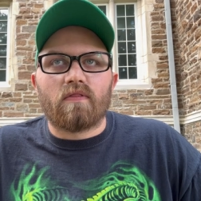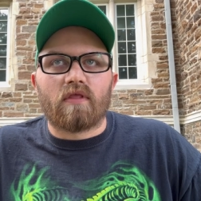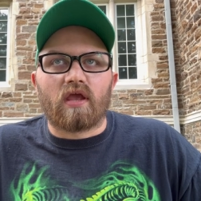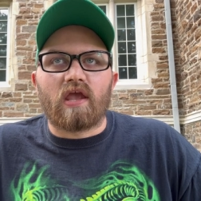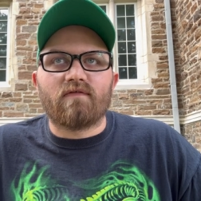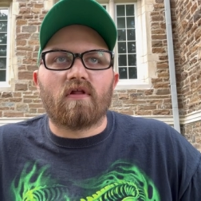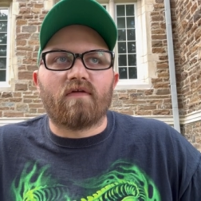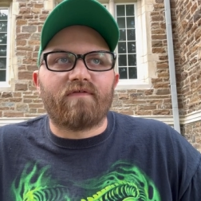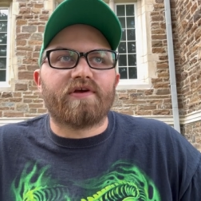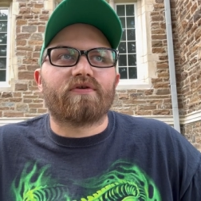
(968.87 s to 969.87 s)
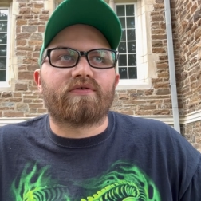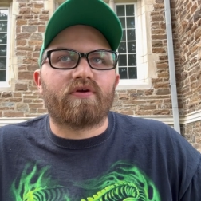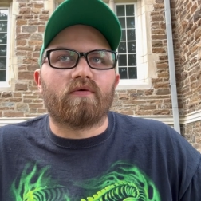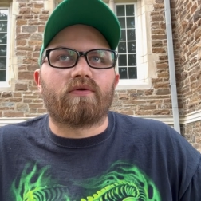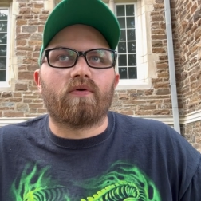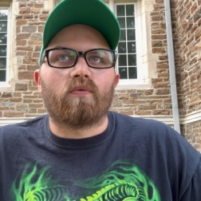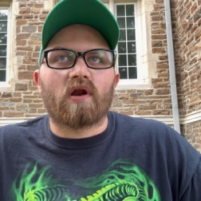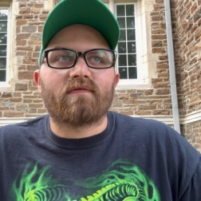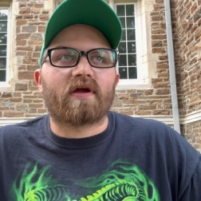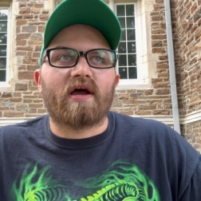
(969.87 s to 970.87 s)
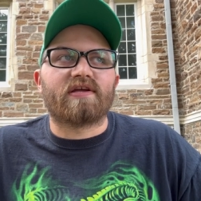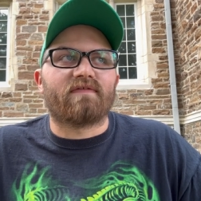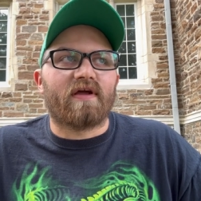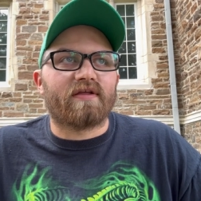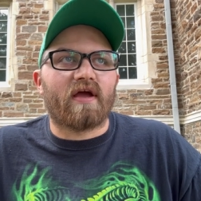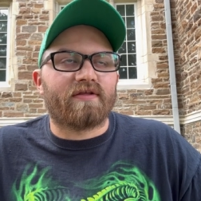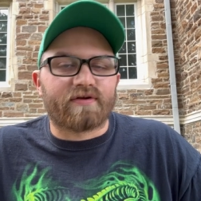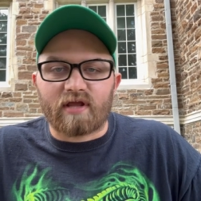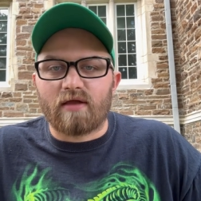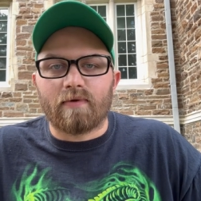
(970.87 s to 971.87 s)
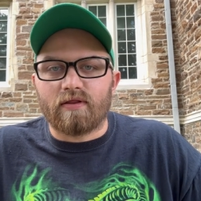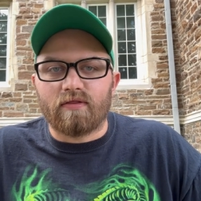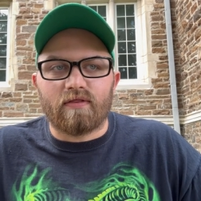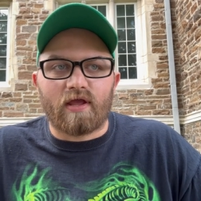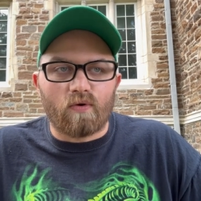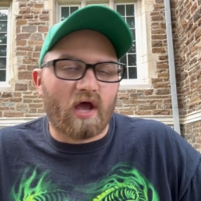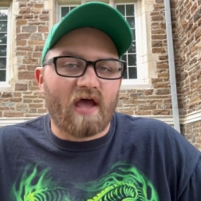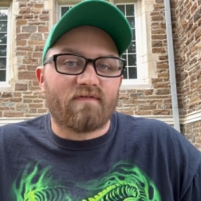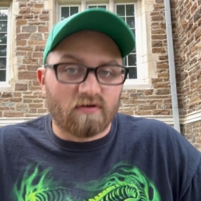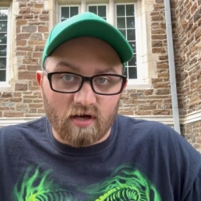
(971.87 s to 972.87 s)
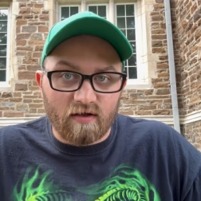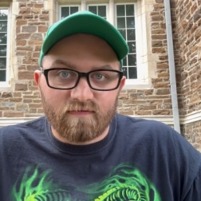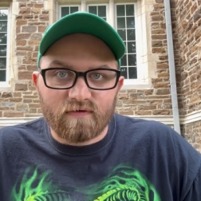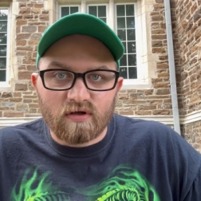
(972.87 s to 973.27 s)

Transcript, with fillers: that give you the visual to to whatever kinds of en entertainment that you have in life.